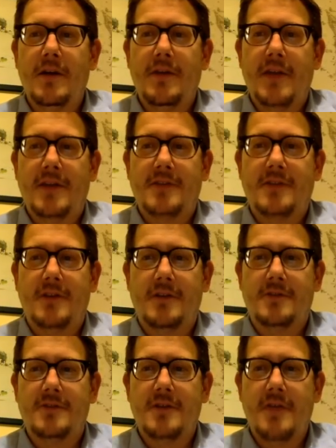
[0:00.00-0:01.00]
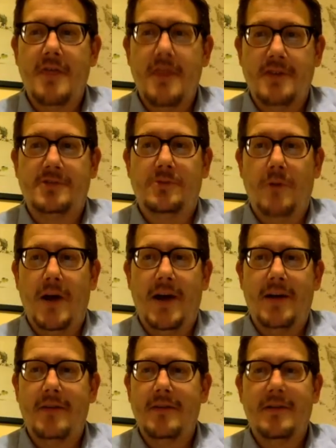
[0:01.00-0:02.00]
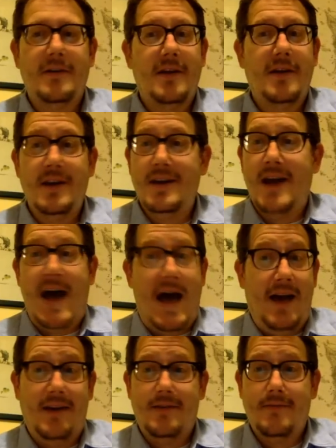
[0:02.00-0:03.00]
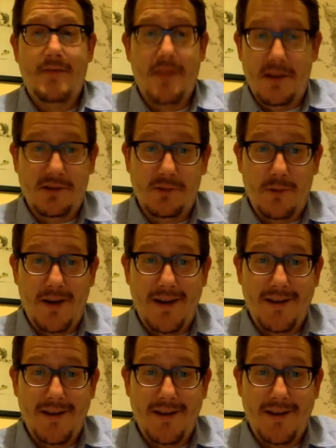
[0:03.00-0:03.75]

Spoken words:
that starts this way, not this way.